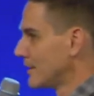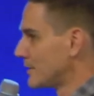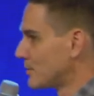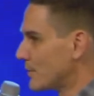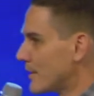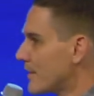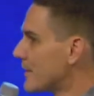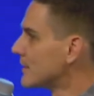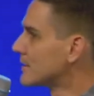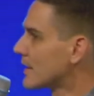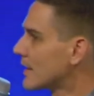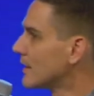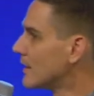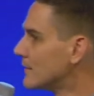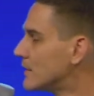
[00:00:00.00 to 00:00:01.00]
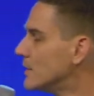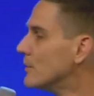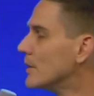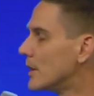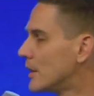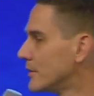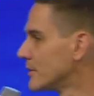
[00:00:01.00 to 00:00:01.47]
That's one of the things that I love to do.
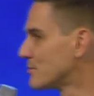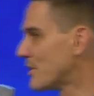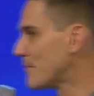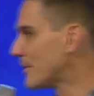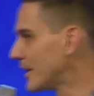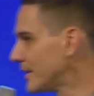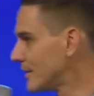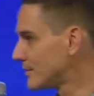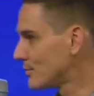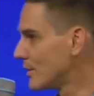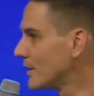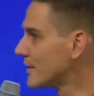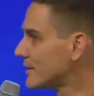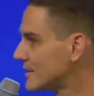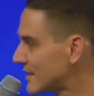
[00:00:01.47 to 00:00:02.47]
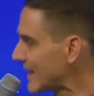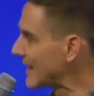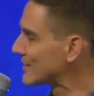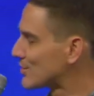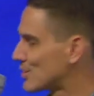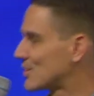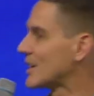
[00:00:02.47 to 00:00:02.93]
It clears my mind as well as it
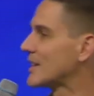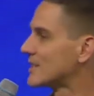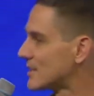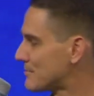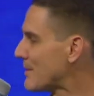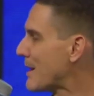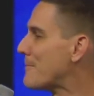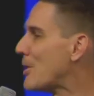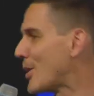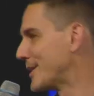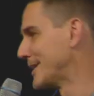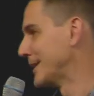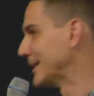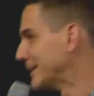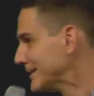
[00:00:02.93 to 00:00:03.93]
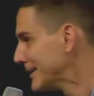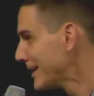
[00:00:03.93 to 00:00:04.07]
exercises my body.